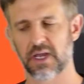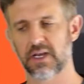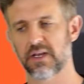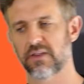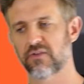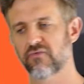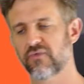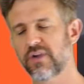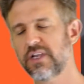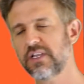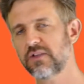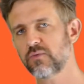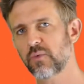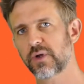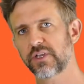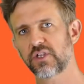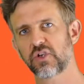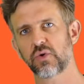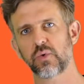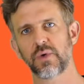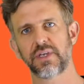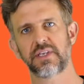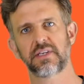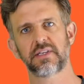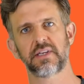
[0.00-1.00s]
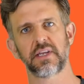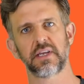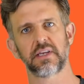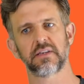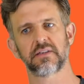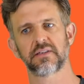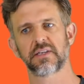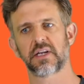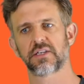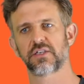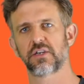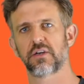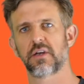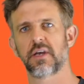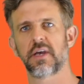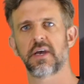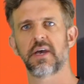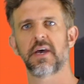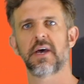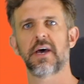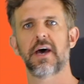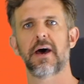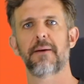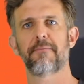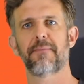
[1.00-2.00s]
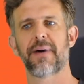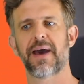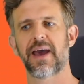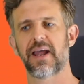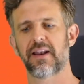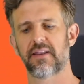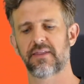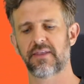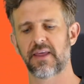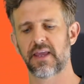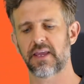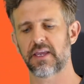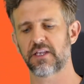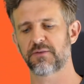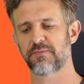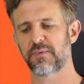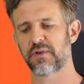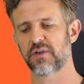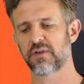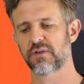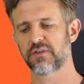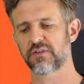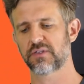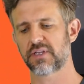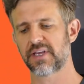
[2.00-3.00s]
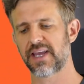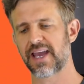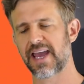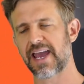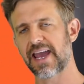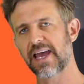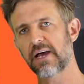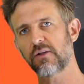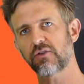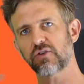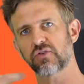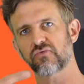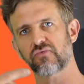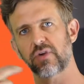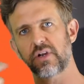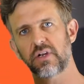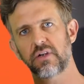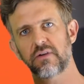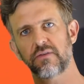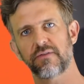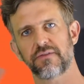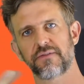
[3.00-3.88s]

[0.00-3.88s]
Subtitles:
and the reason why twisting is such a bad thing is because the outer ring of